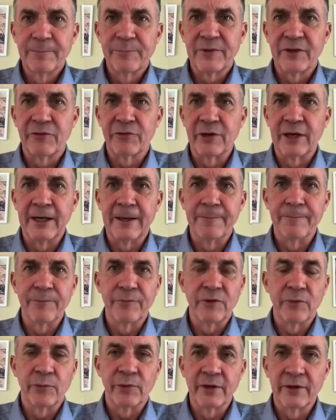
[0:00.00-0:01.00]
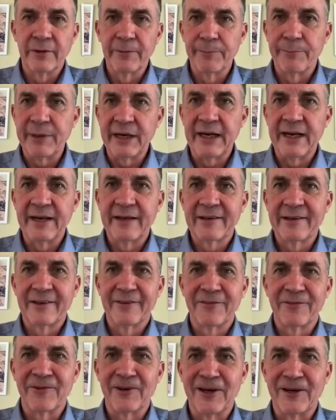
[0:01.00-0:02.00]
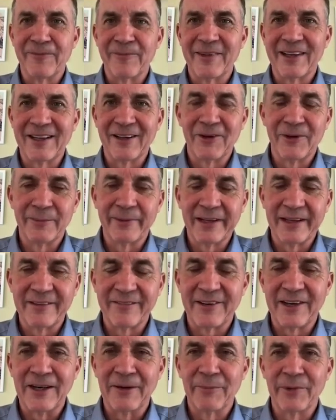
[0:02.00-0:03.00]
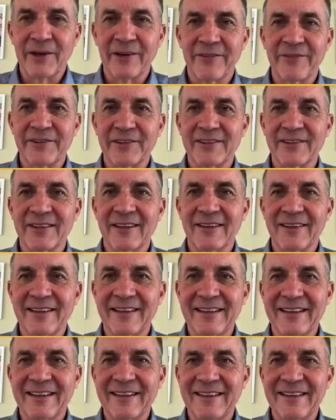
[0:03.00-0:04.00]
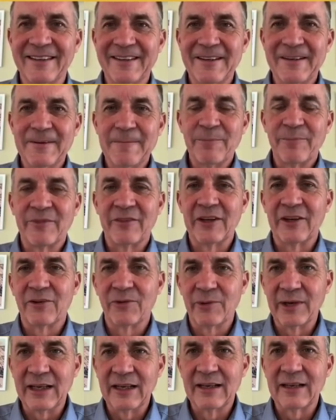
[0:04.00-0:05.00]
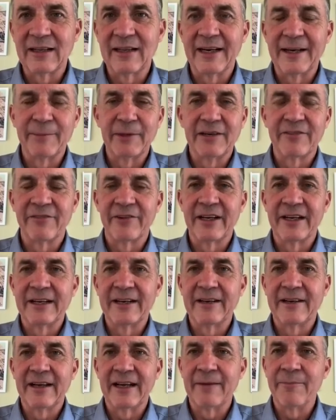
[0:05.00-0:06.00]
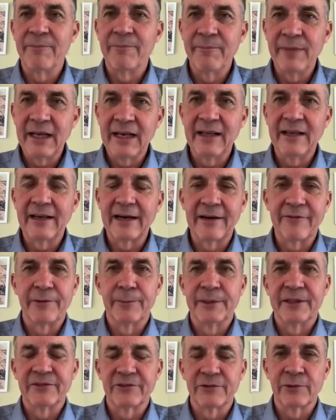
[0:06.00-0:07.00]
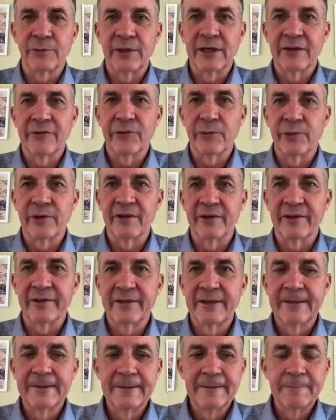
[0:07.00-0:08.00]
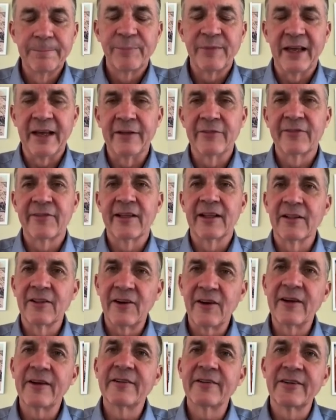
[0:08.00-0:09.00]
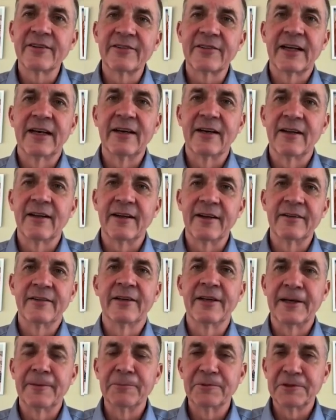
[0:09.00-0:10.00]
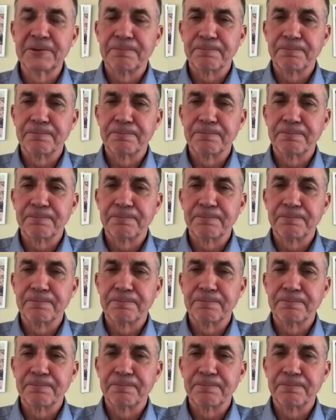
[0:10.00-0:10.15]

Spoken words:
from the World Bank, from the Global Environmental Facility, the Green Climate Fund, and many governments around the world. It's the largest scale attempt